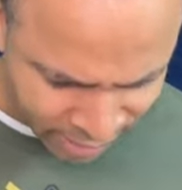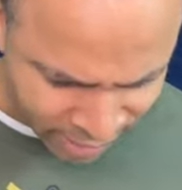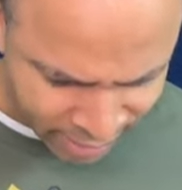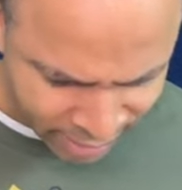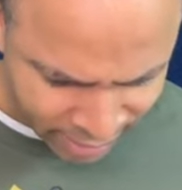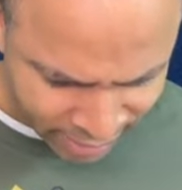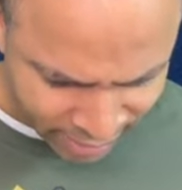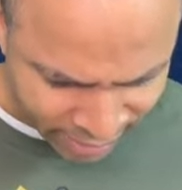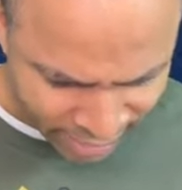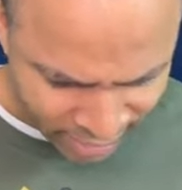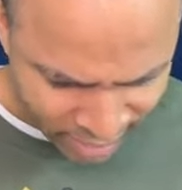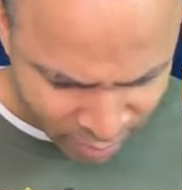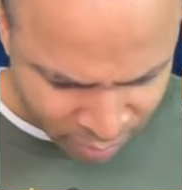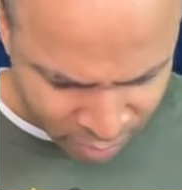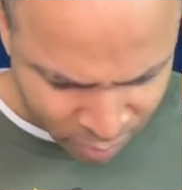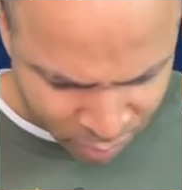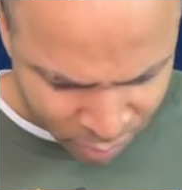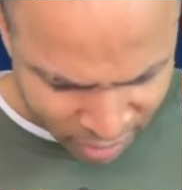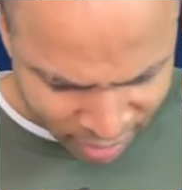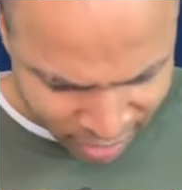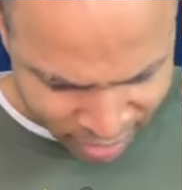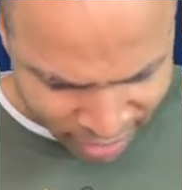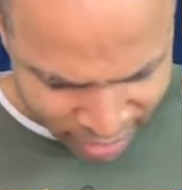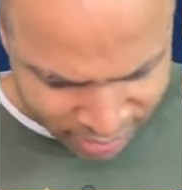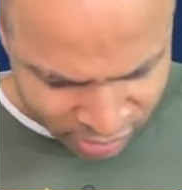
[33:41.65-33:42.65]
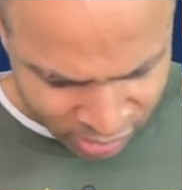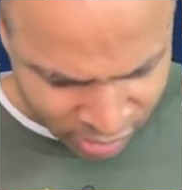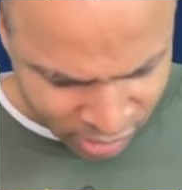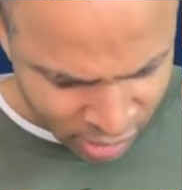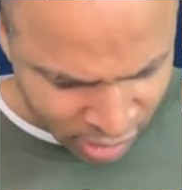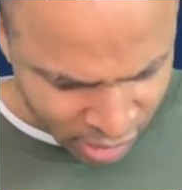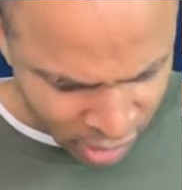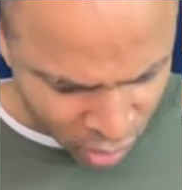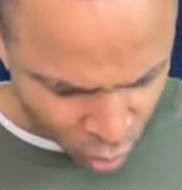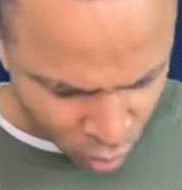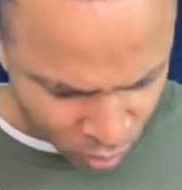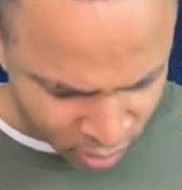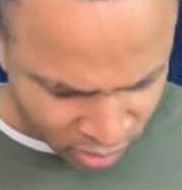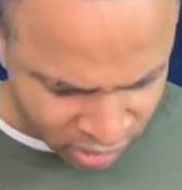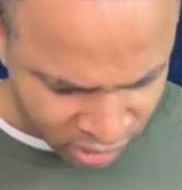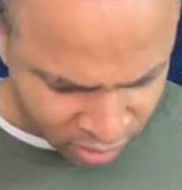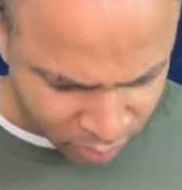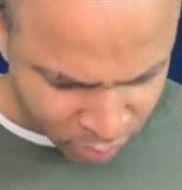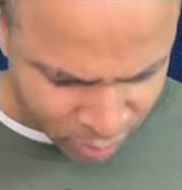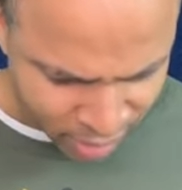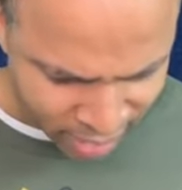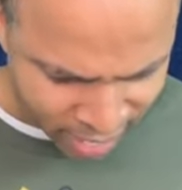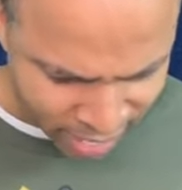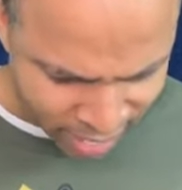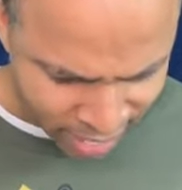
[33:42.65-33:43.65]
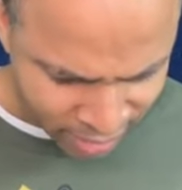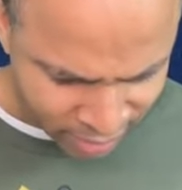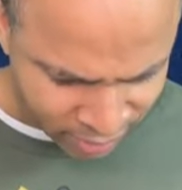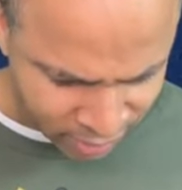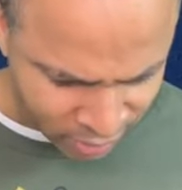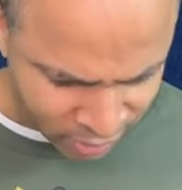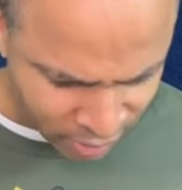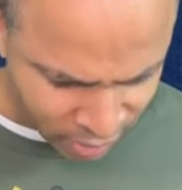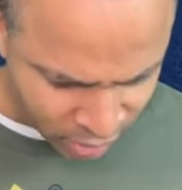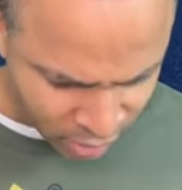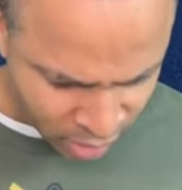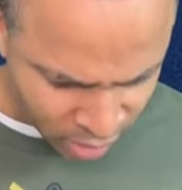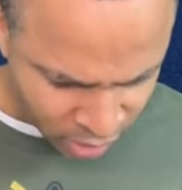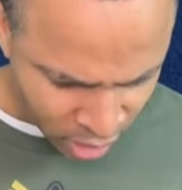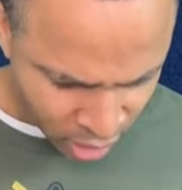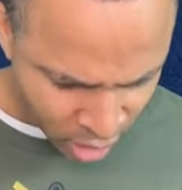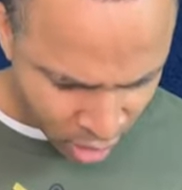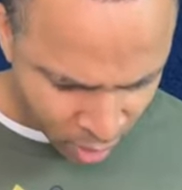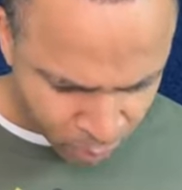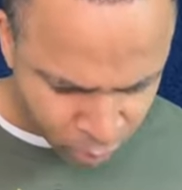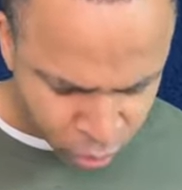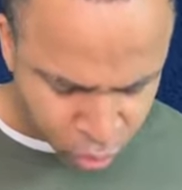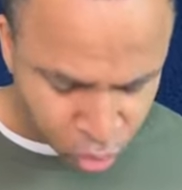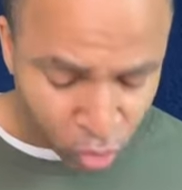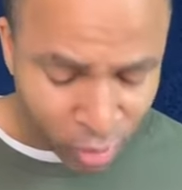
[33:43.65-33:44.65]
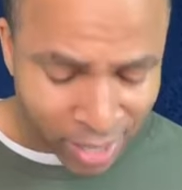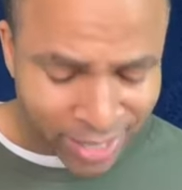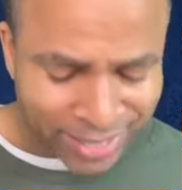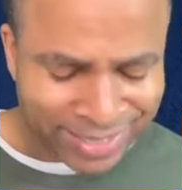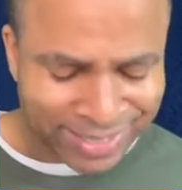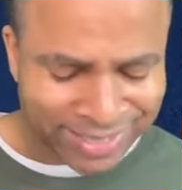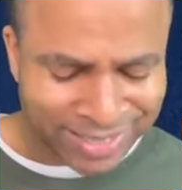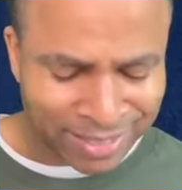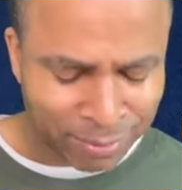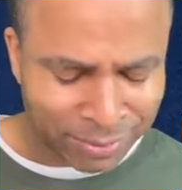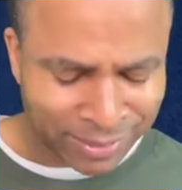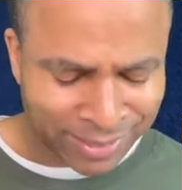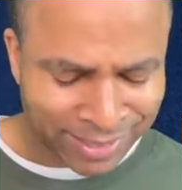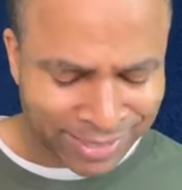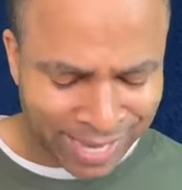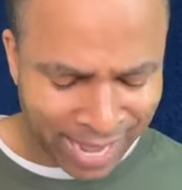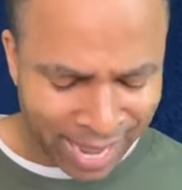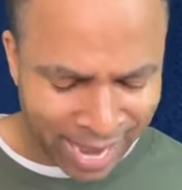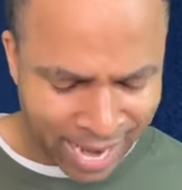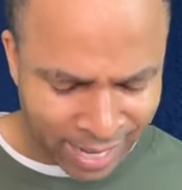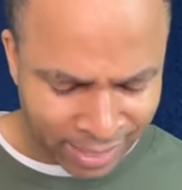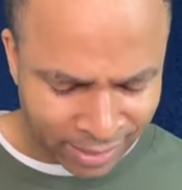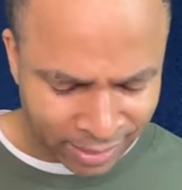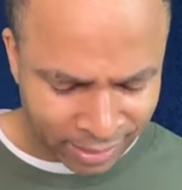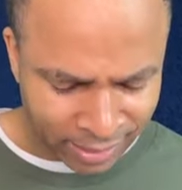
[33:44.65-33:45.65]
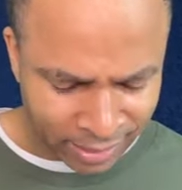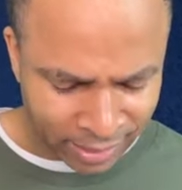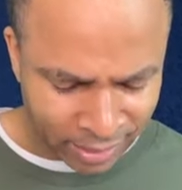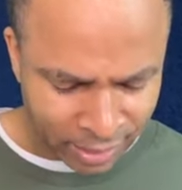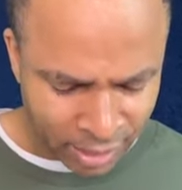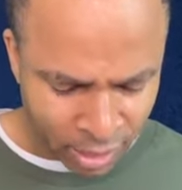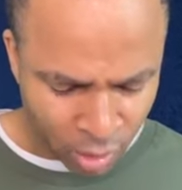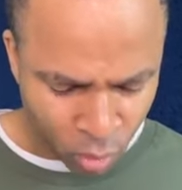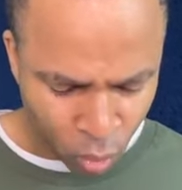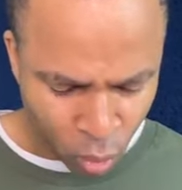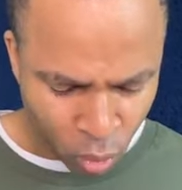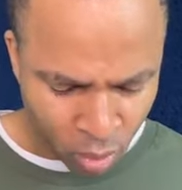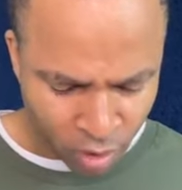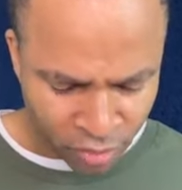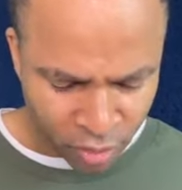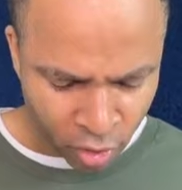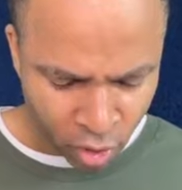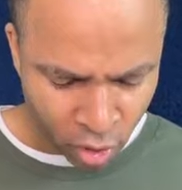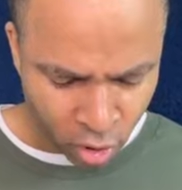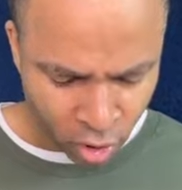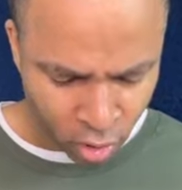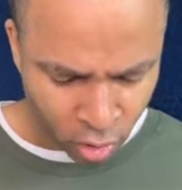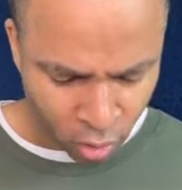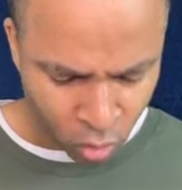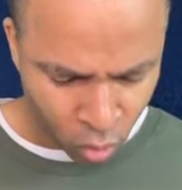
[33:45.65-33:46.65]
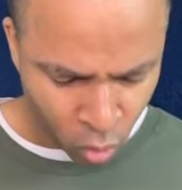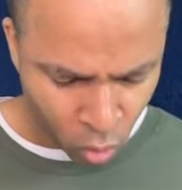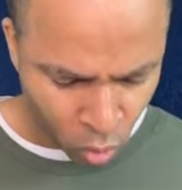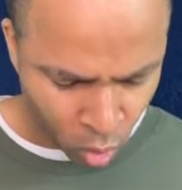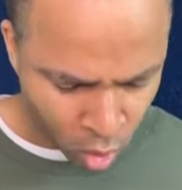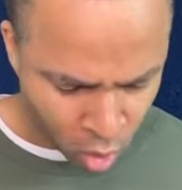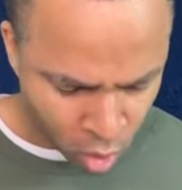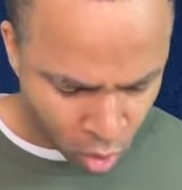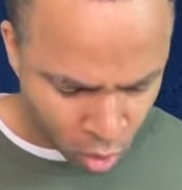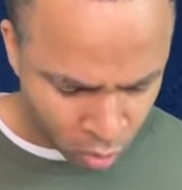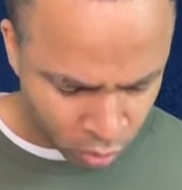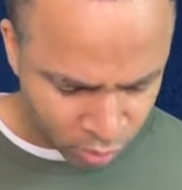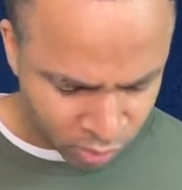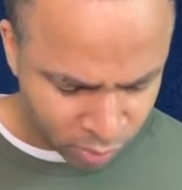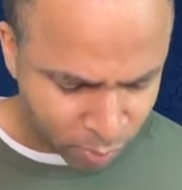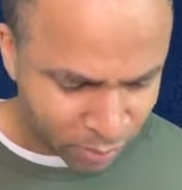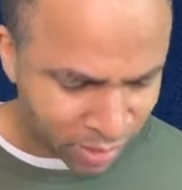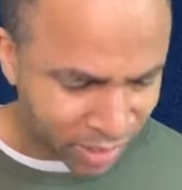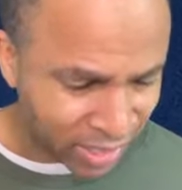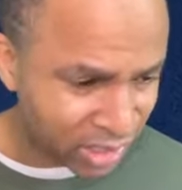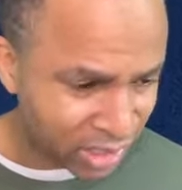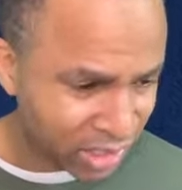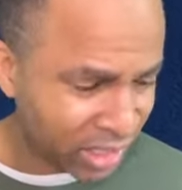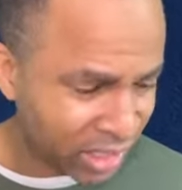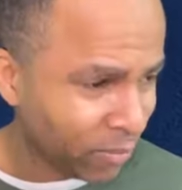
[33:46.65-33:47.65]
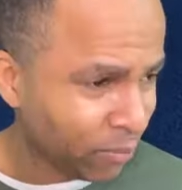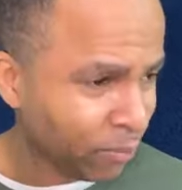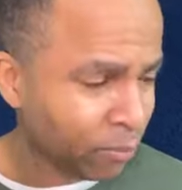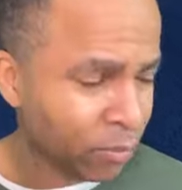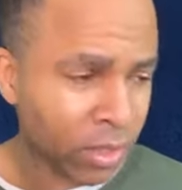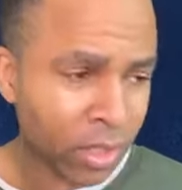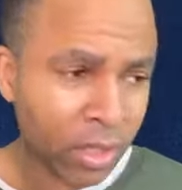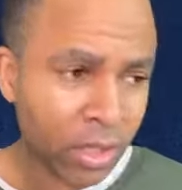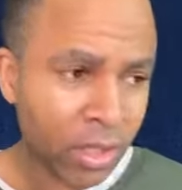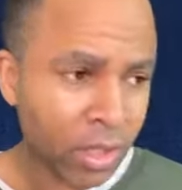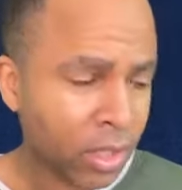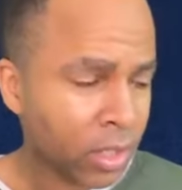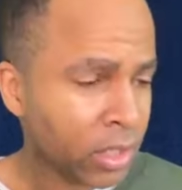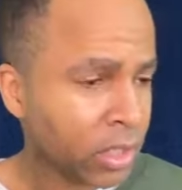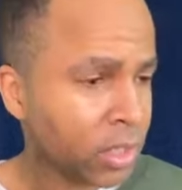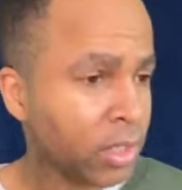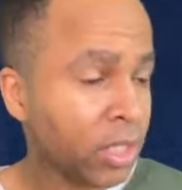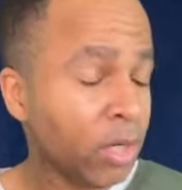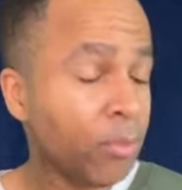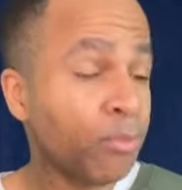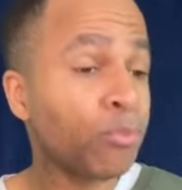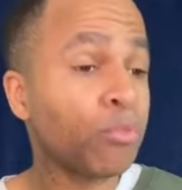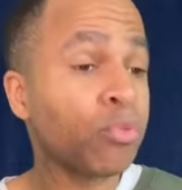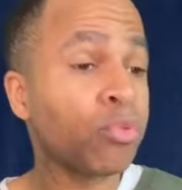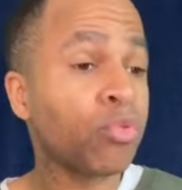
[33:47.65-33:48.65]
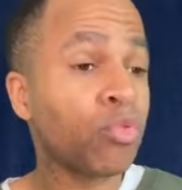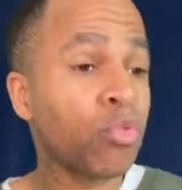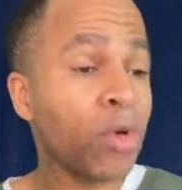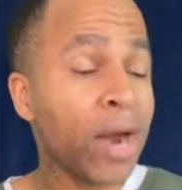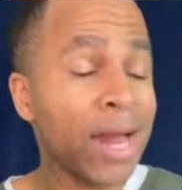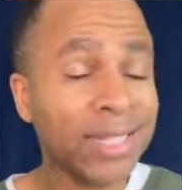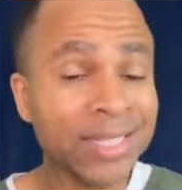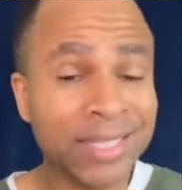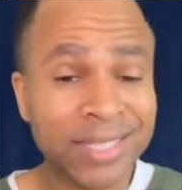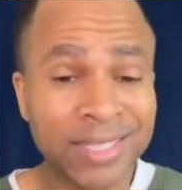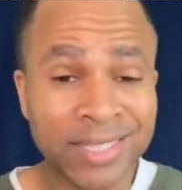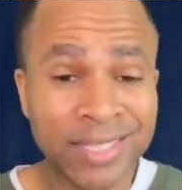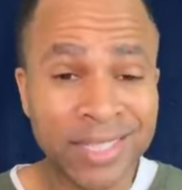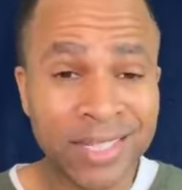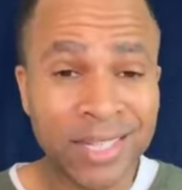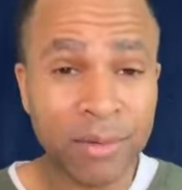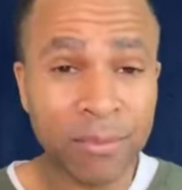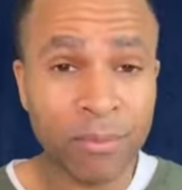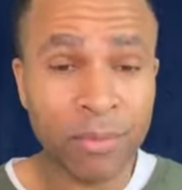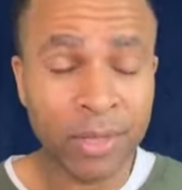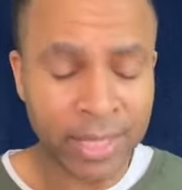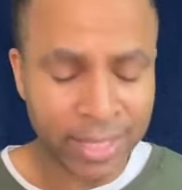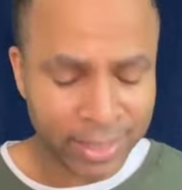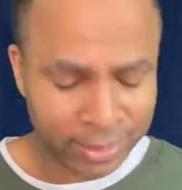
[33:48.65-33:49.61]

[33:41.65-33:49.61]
And it came to pass when she passed uh, pressed him daily with her words, meaning she she pressed him.